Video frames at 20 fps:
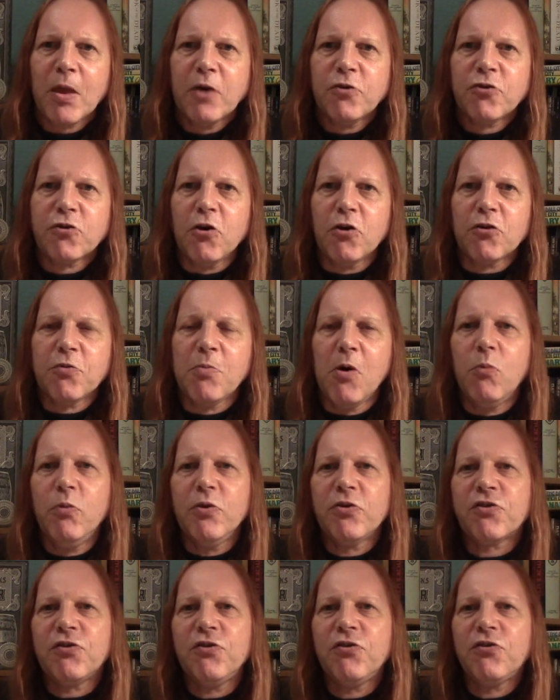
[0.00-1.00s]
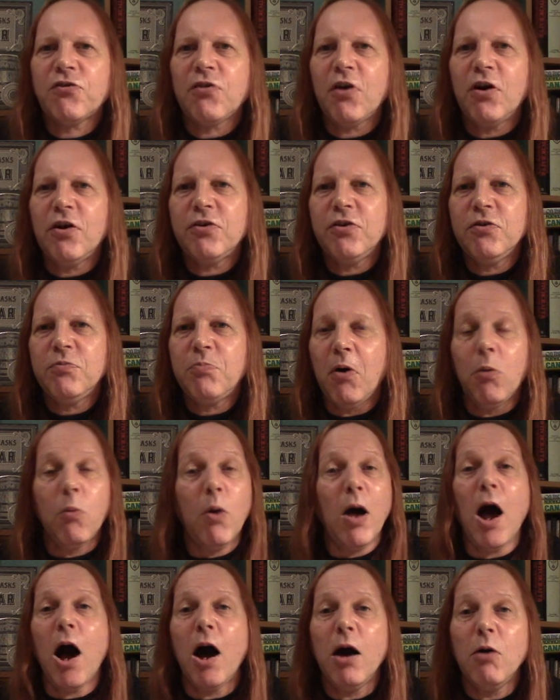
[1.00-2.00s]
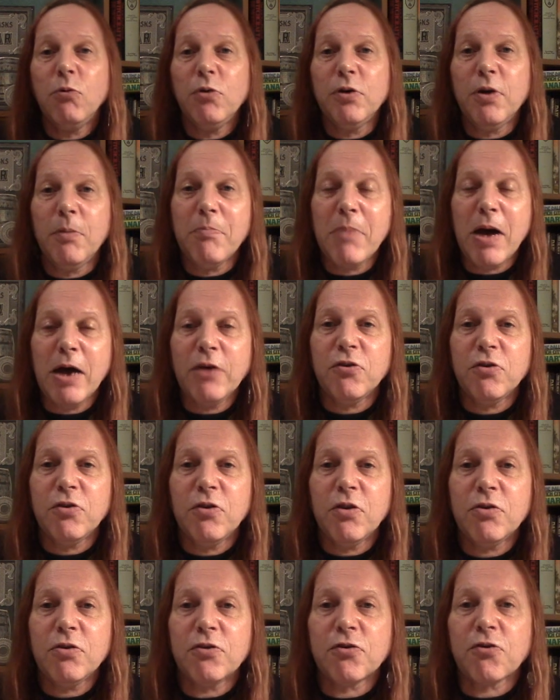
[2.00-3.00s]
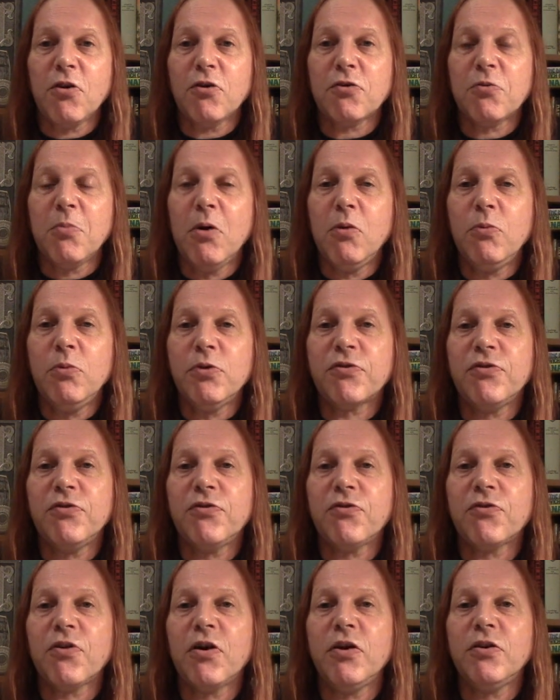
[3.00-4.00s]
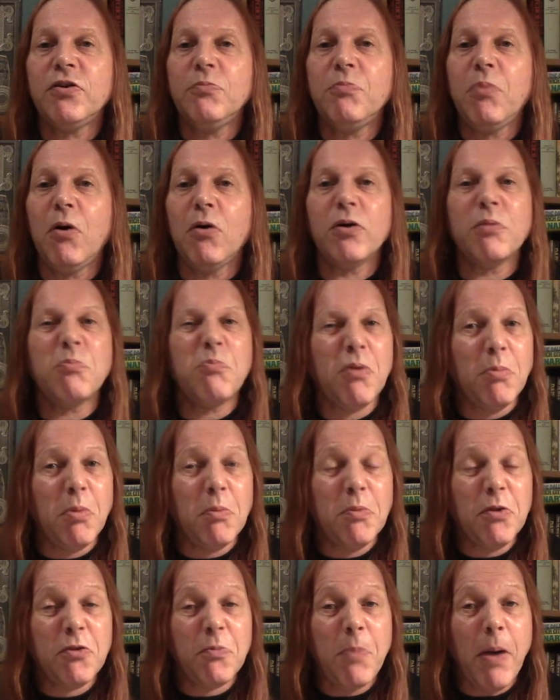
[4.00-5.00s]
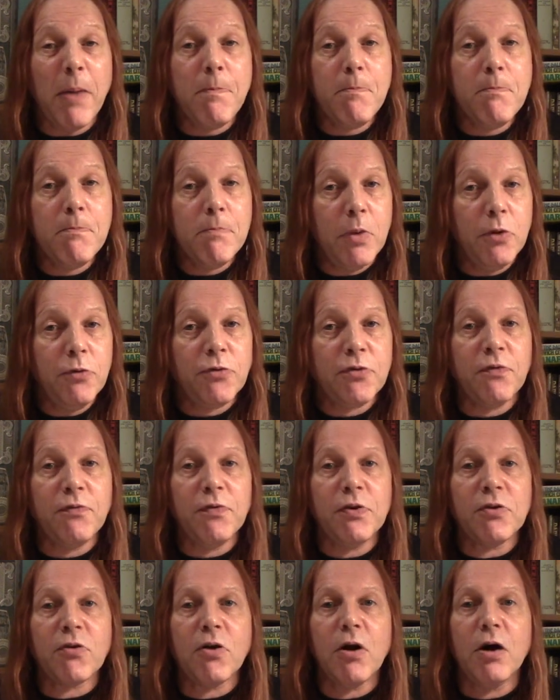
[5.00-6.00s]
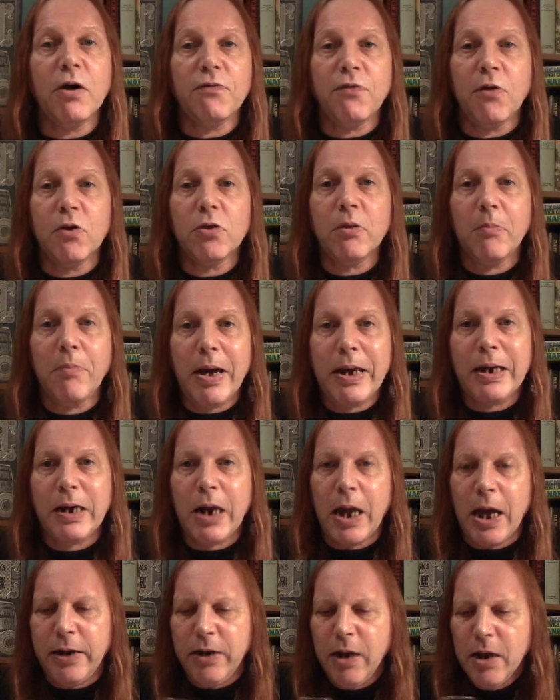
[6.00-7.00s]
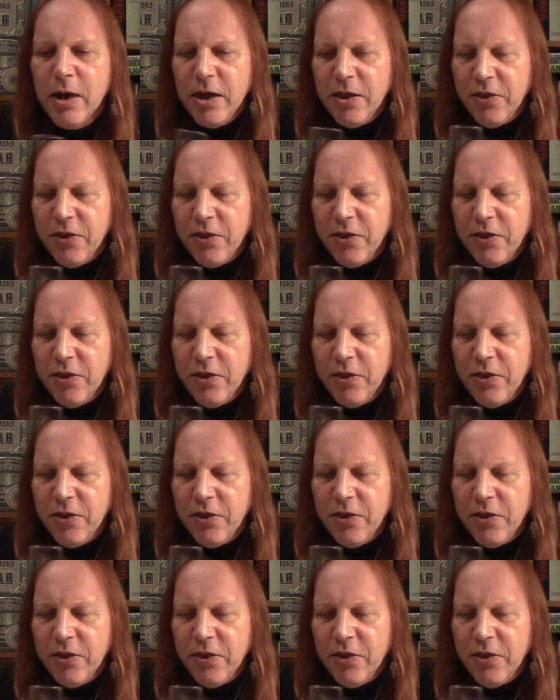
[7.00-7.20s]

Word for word: Scotch Malt Whisky Society's bottling, well, I would imagine that the Scotch Malt Whisky Society bottling probably spent most of its life on the mainland.